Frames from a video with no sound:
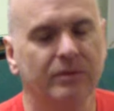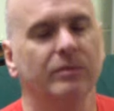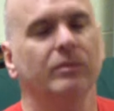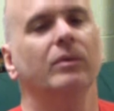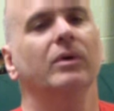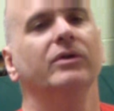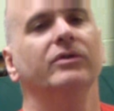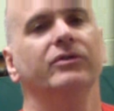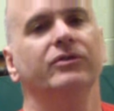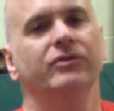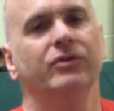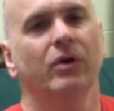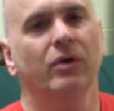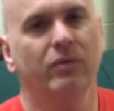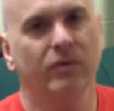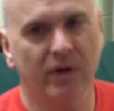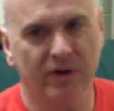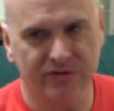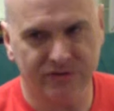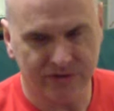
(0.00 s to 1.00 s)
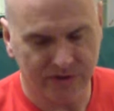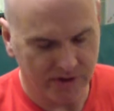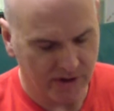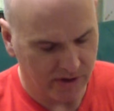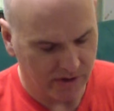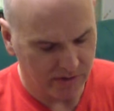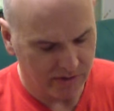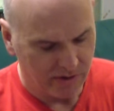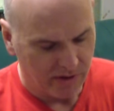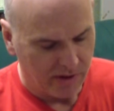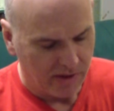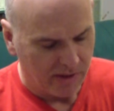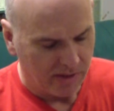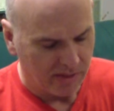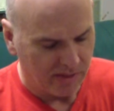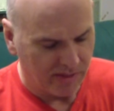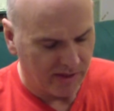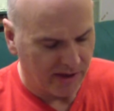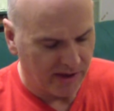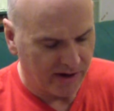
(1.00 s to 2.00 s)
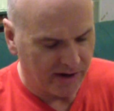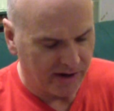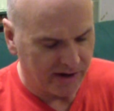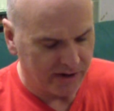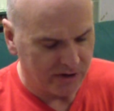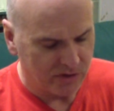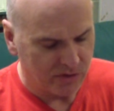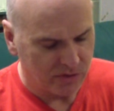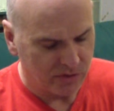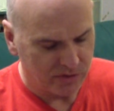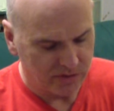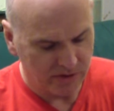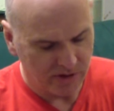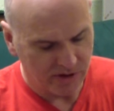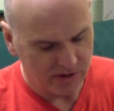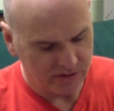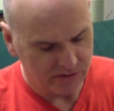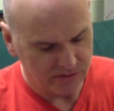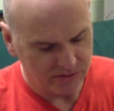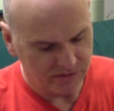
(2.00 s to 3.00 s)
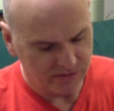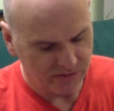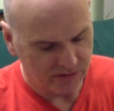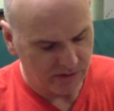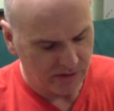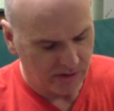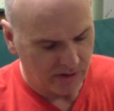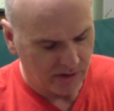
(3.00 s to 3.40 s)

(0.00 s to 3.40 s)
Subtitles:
was so rusted out that I could not use it.